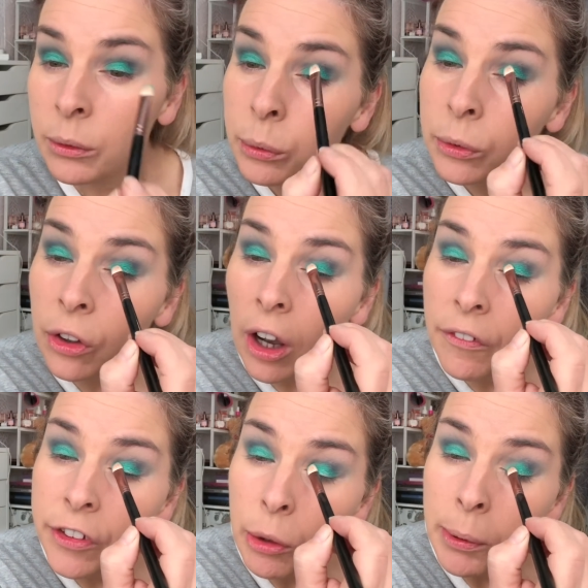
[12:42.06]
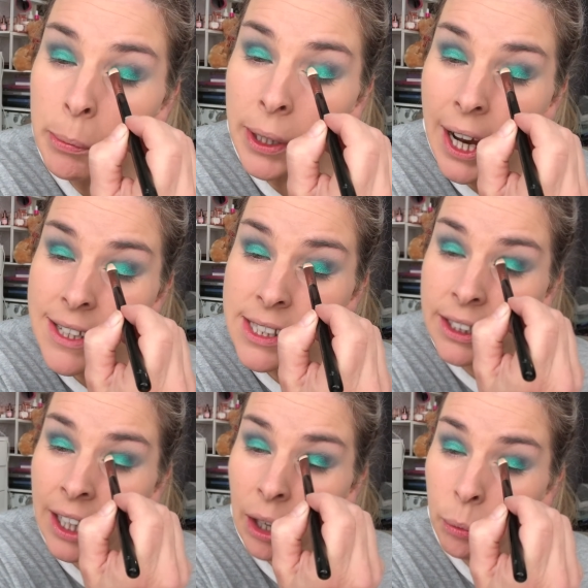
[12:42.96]
We've got a few people
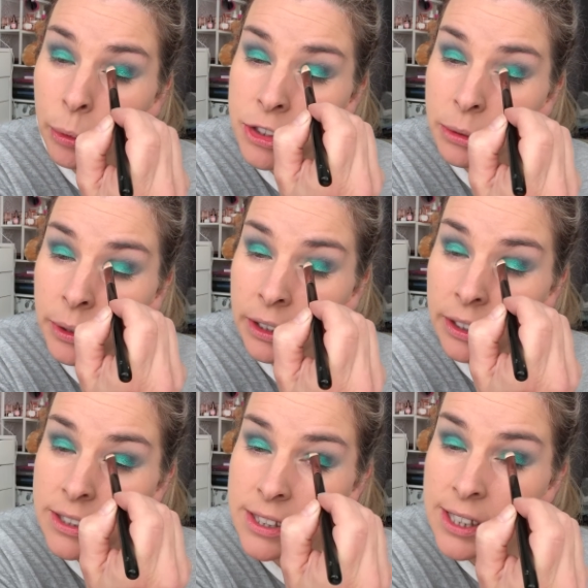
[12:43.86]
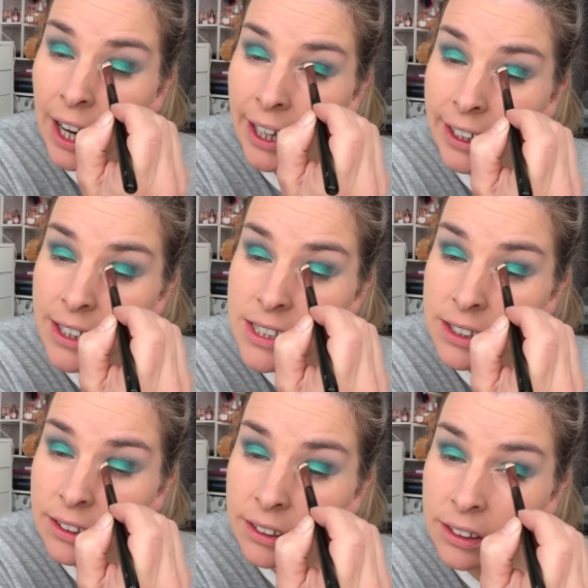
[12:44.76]
asking how we're doing the diet.
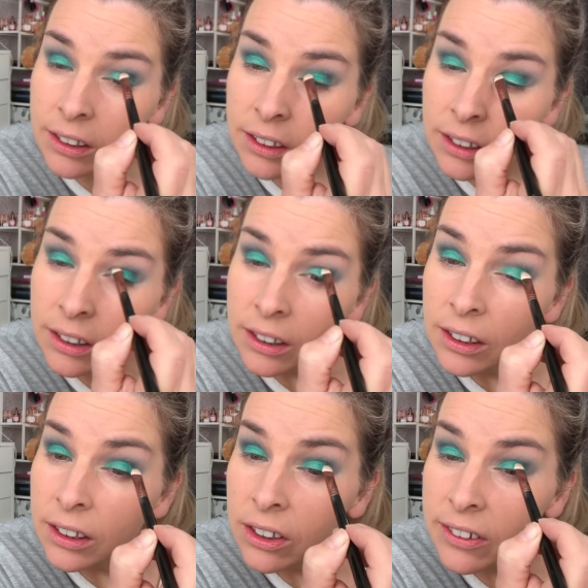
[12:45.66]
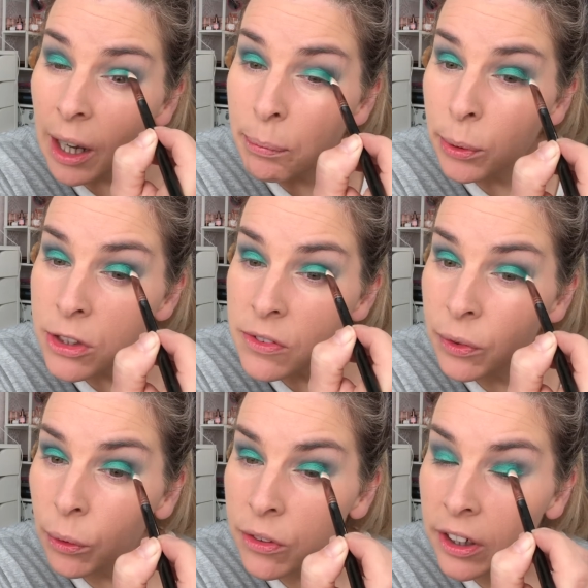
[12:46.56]
Because I post
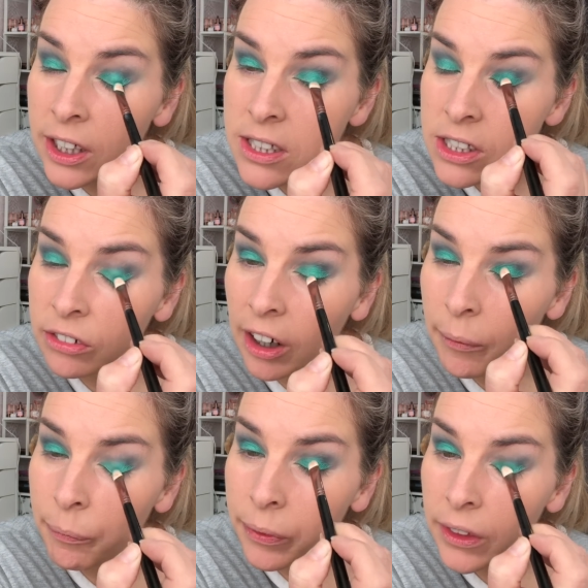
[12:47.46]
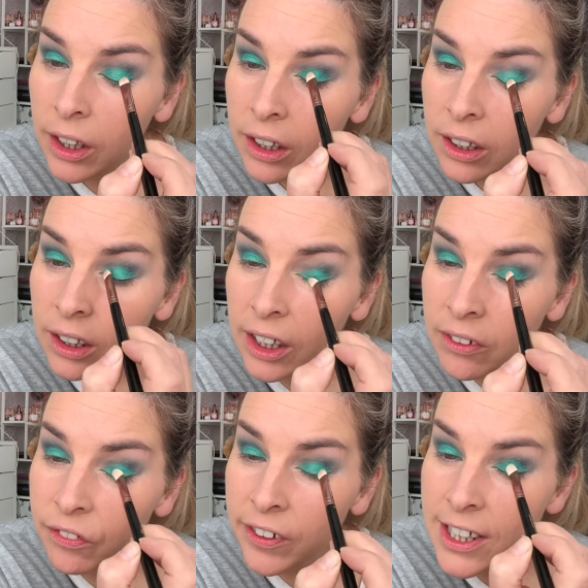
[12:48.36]
photos on Instagram
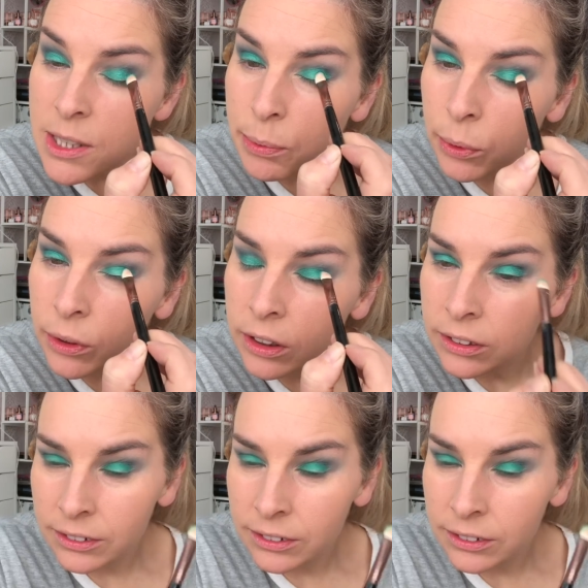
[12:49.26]
and Facebook.